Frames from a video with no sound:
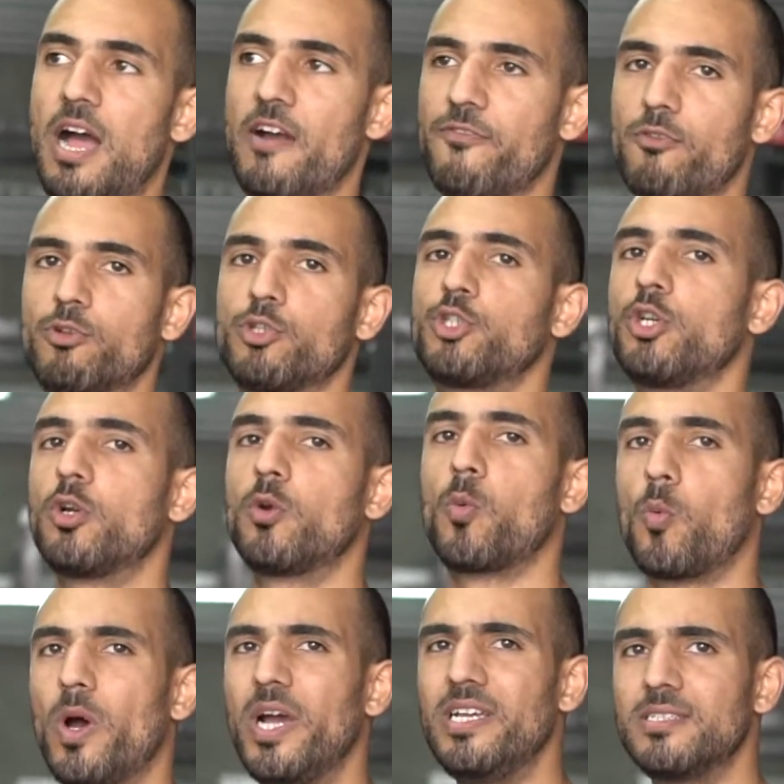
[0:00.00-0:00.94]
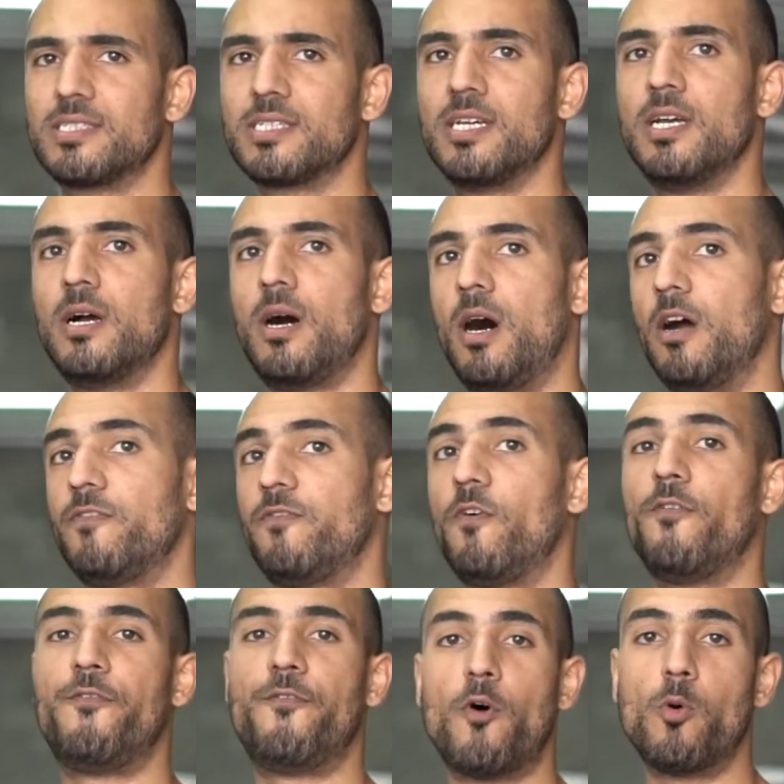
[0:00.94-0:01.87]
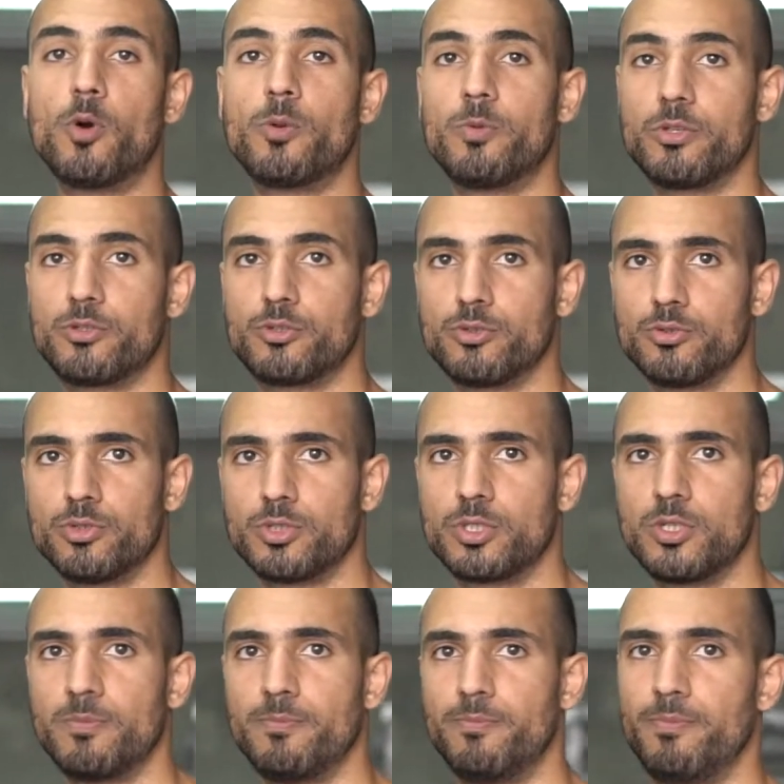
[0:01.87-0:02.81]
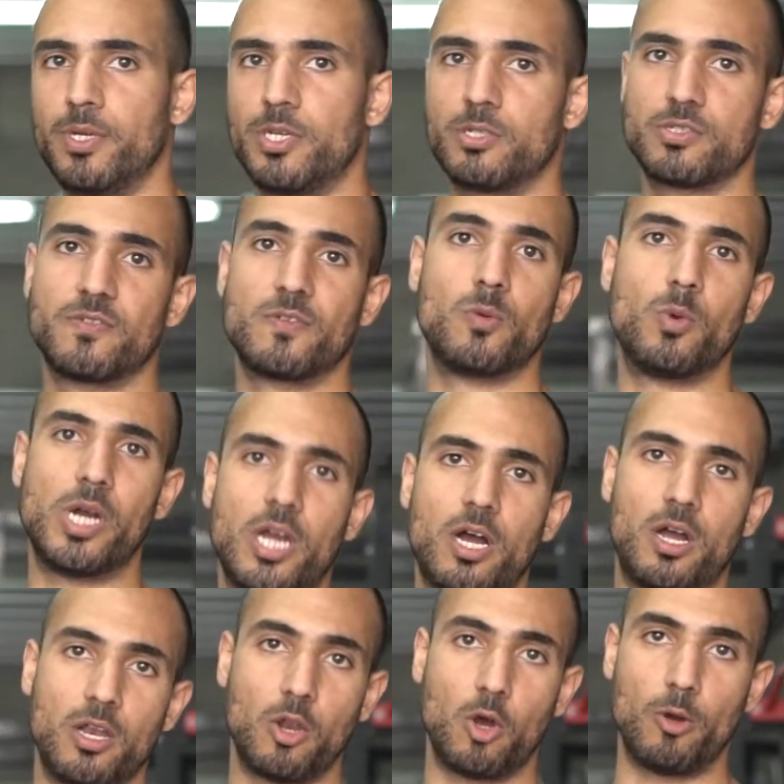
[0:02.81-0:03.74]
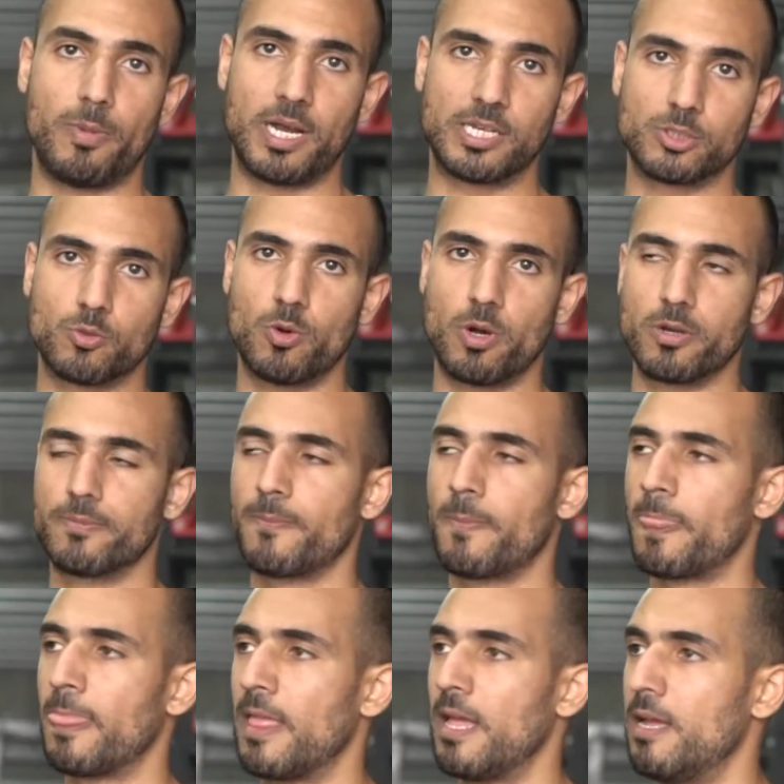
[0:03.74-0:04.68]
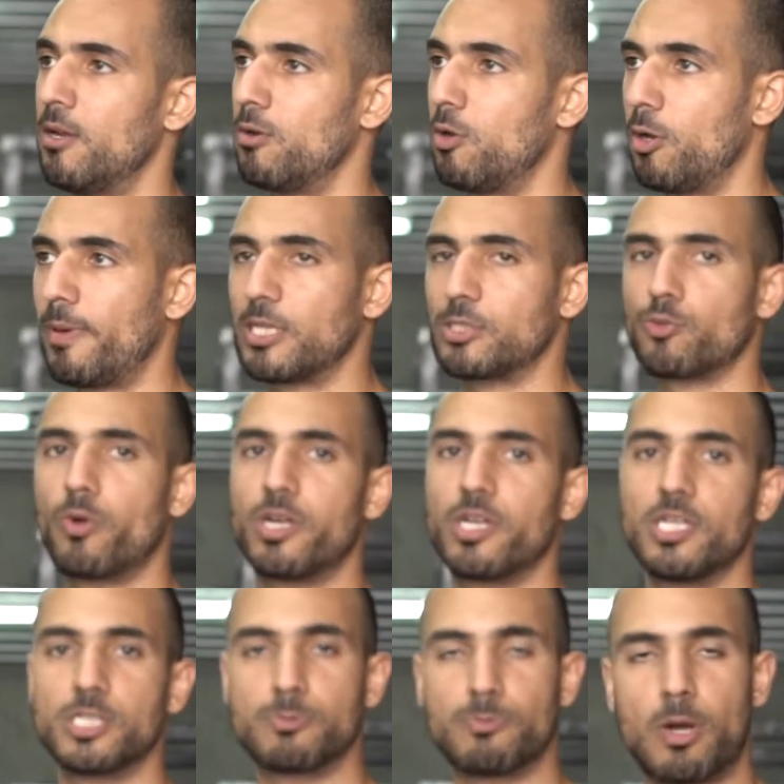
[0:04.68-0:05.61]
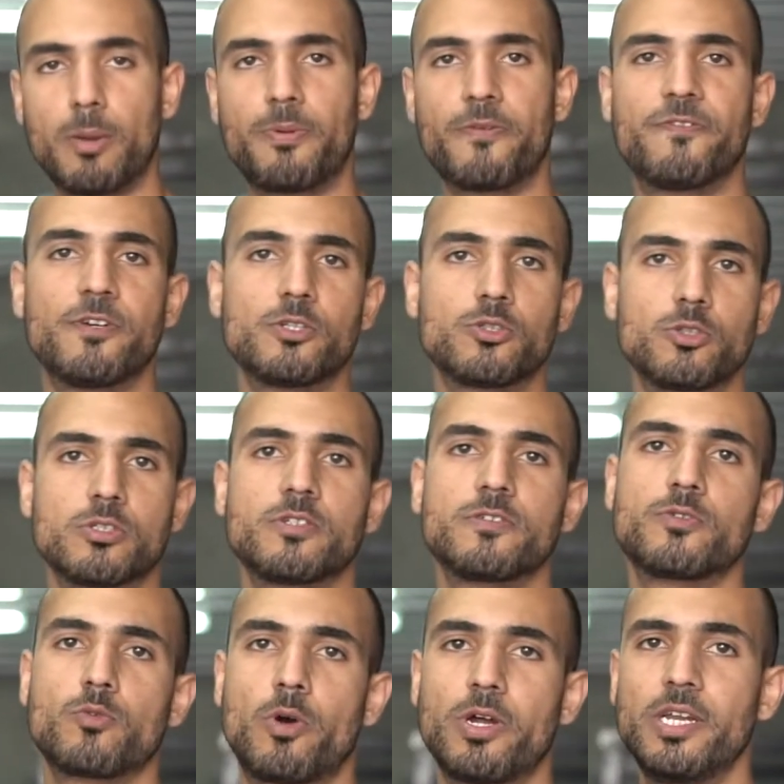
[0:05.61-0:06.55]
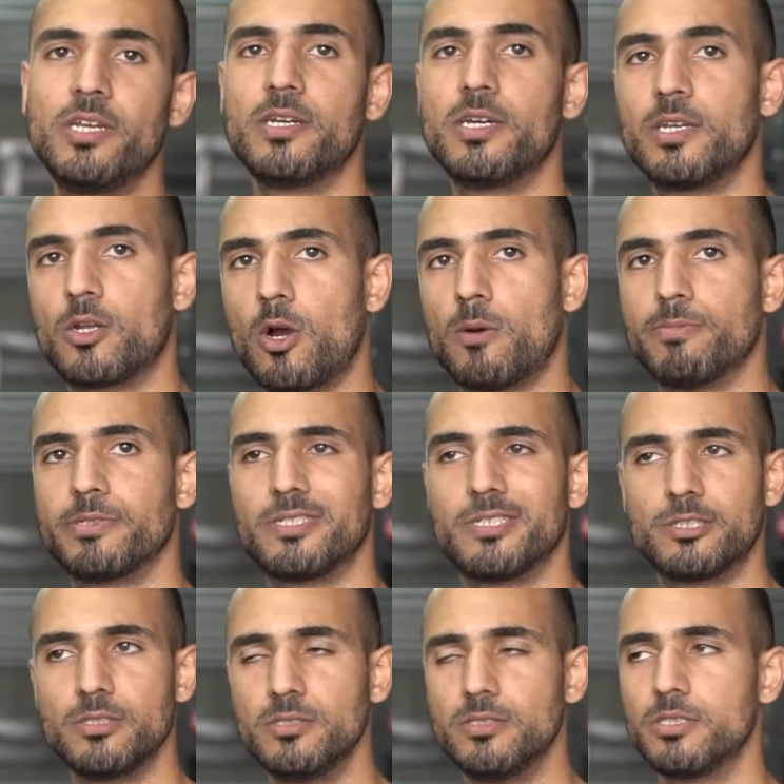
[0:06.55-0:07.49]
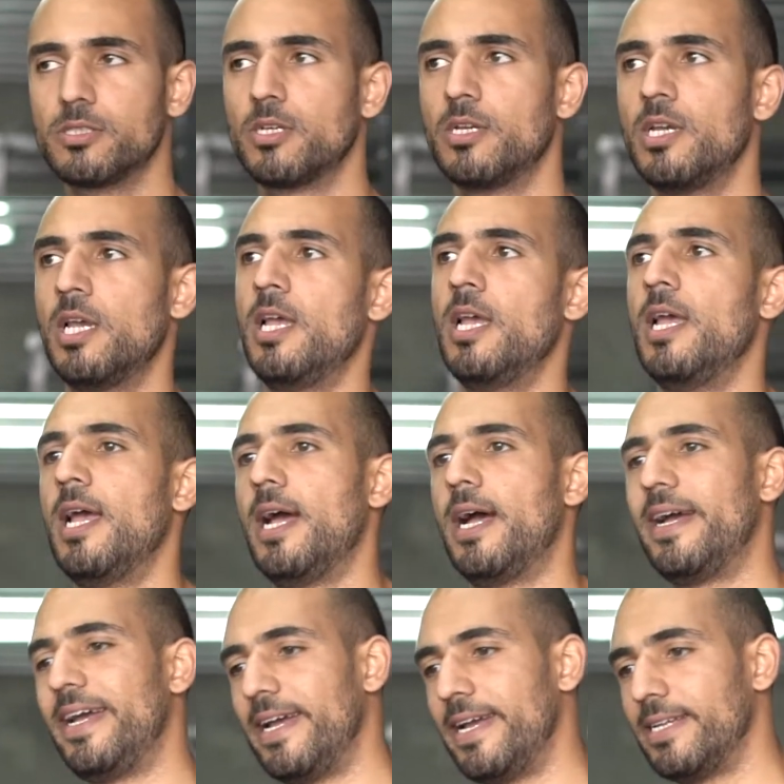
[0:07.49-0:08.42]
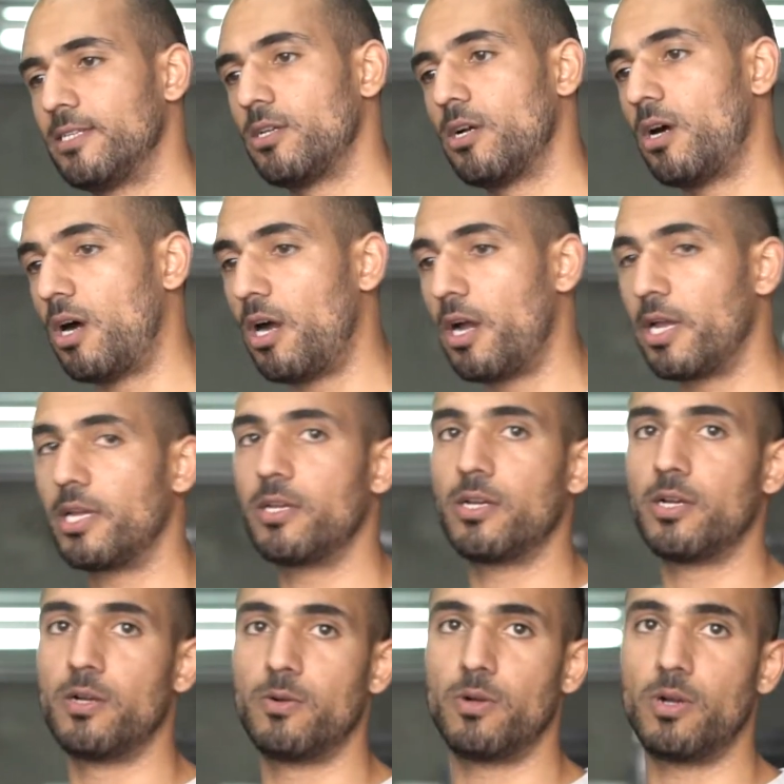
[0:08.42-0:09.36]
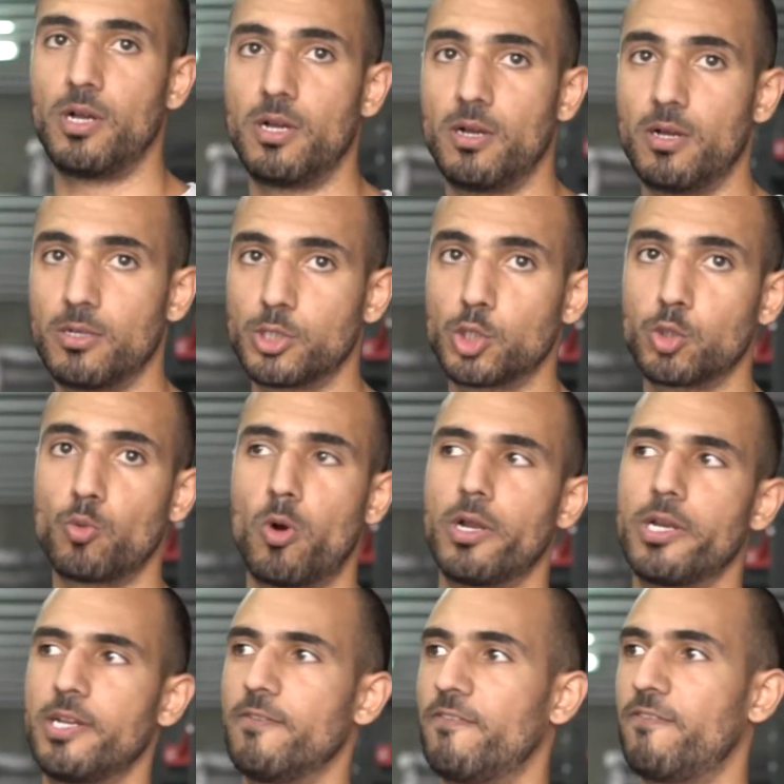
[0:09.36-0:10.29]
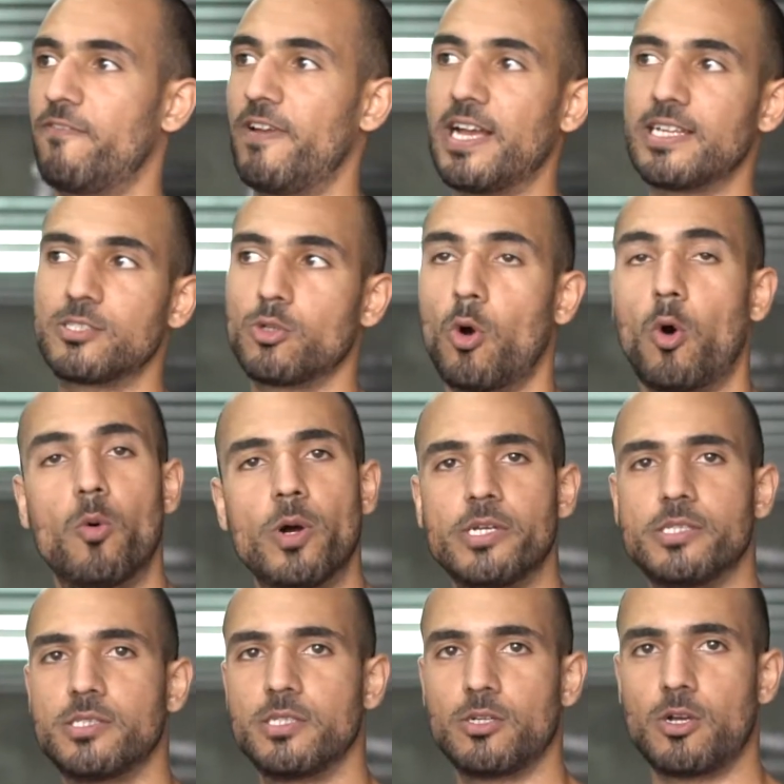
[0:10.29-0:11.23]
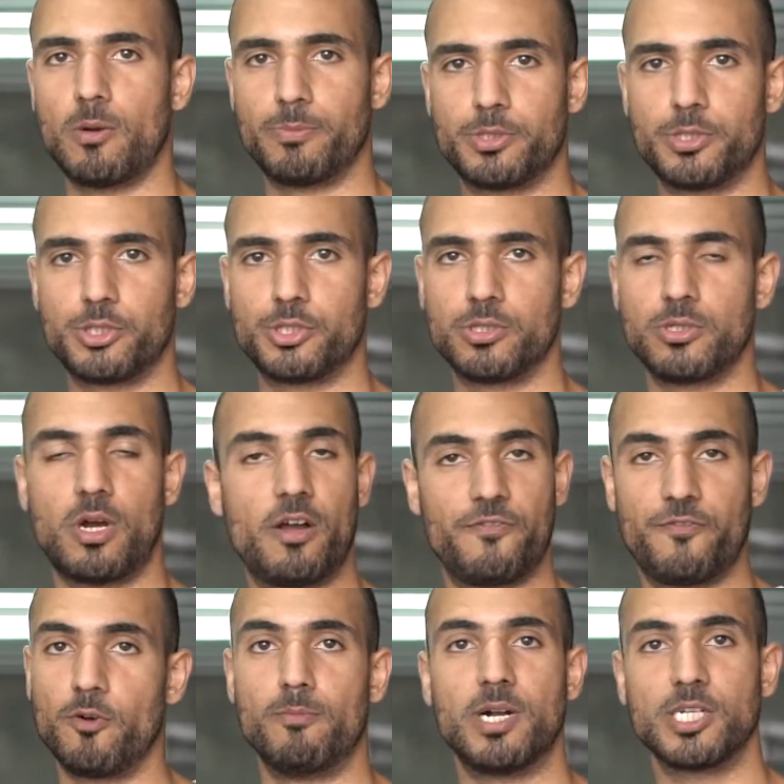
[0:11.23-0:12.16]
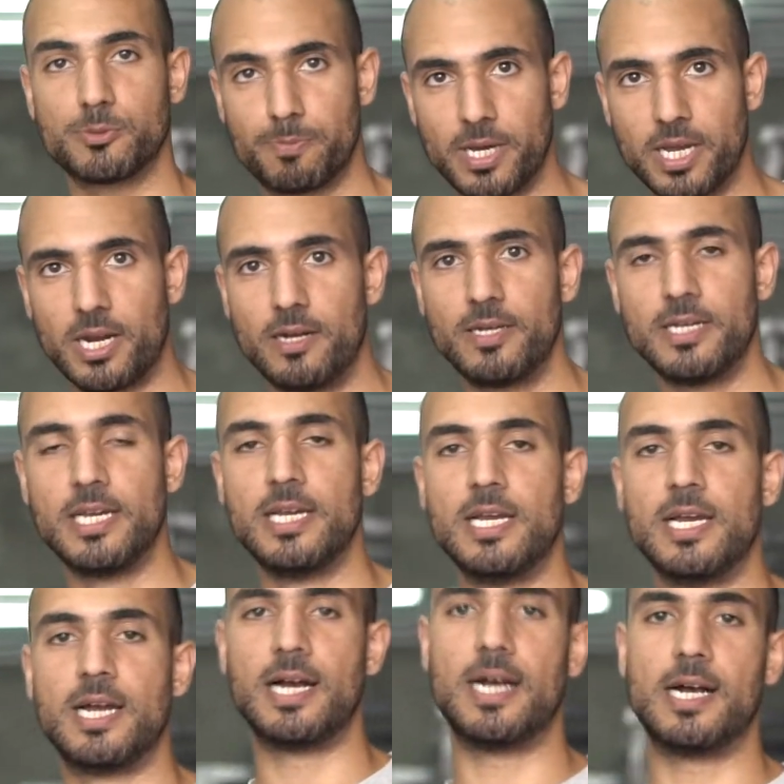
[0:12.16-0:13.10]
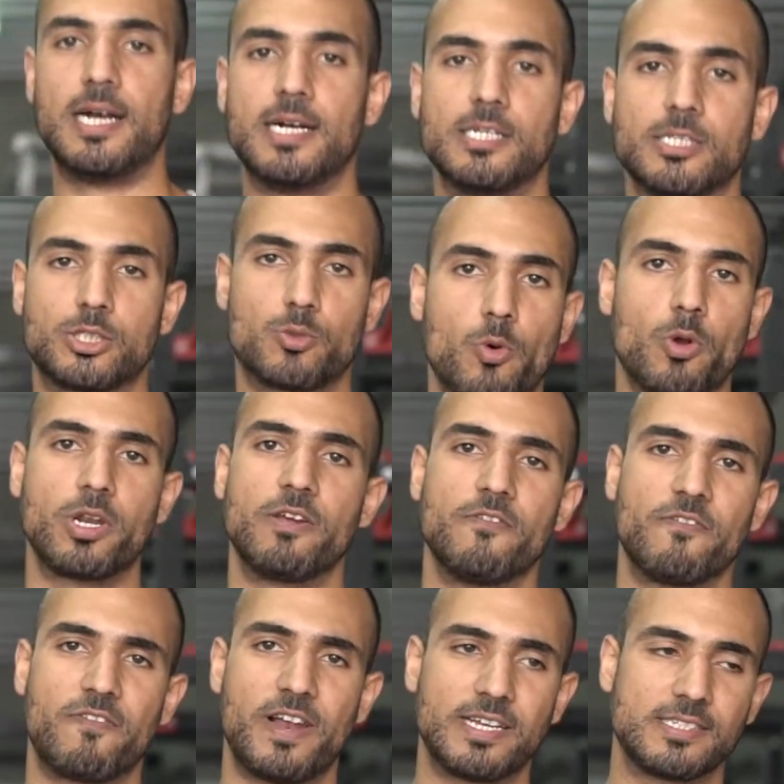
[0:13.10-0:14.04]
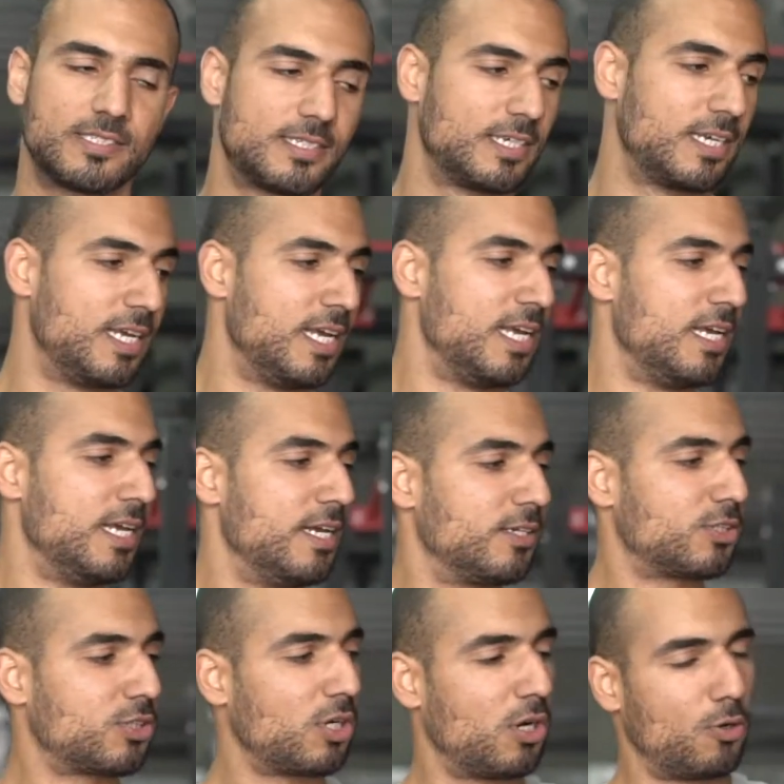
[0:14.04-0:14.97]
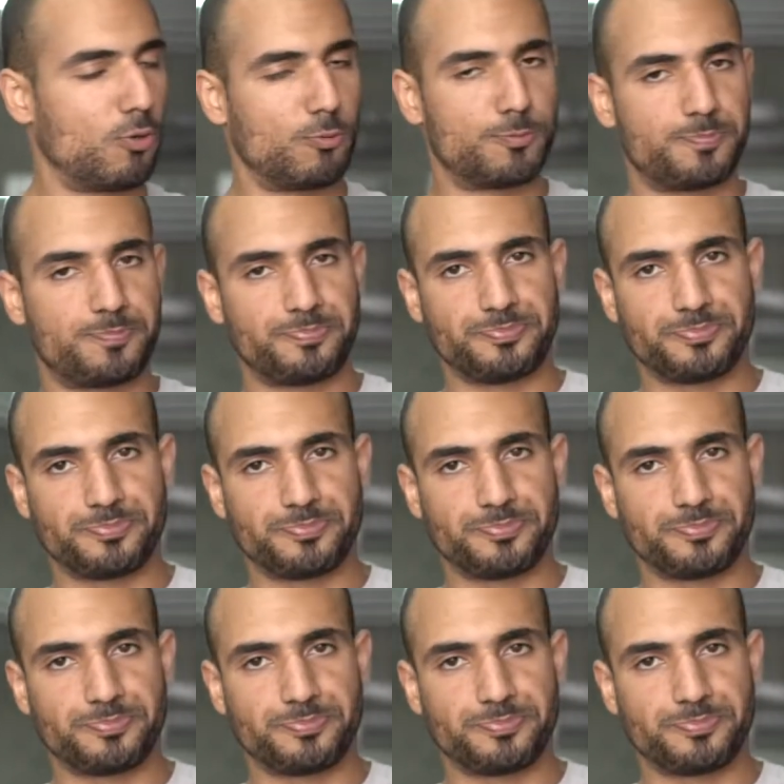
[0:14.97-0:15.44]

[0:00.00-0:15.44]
after a certain weight, I fall forward with shoes because of the way I low bar squat. Low bar squatting is my preferred source of squatting in competitions, and I squat in flats always in competition. I feel much better squatting in flats. So